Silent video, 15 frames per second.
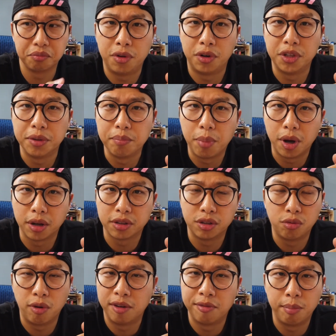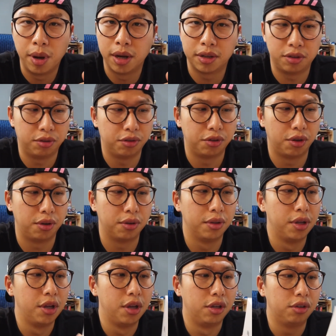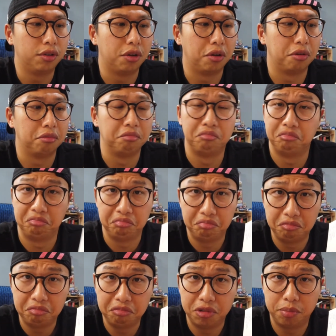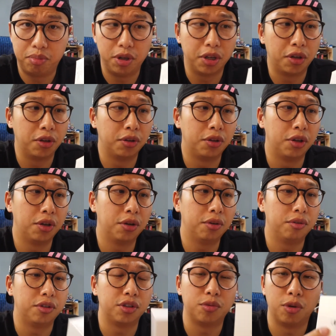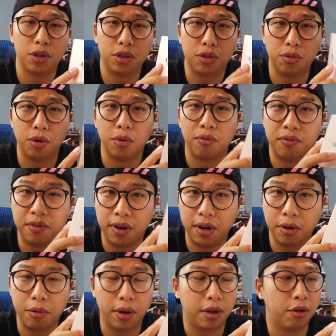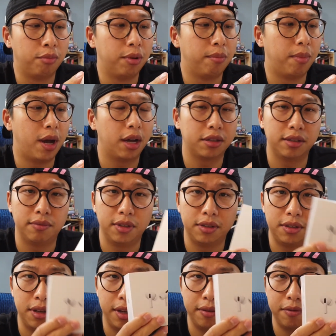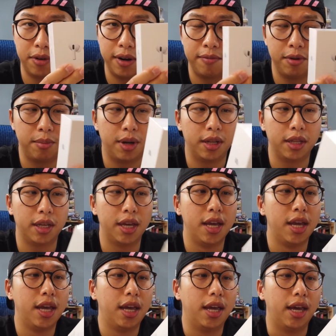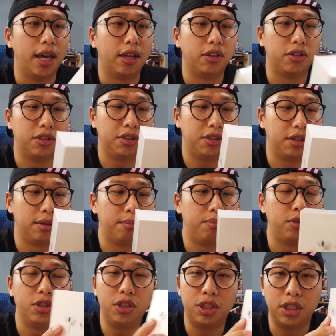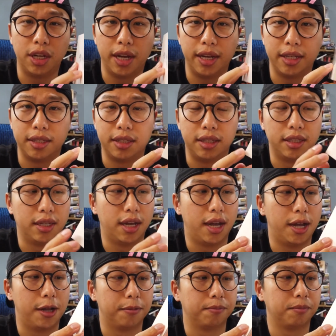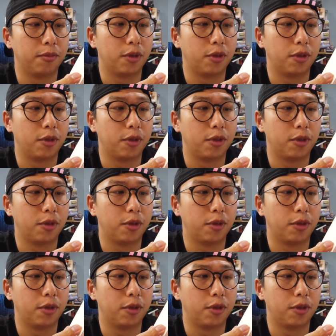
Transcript: 13 bucks, 12 bucks or so. So it's a pretty good deal. Just want to do a very quick open box of this thing for everybody and just appreciate the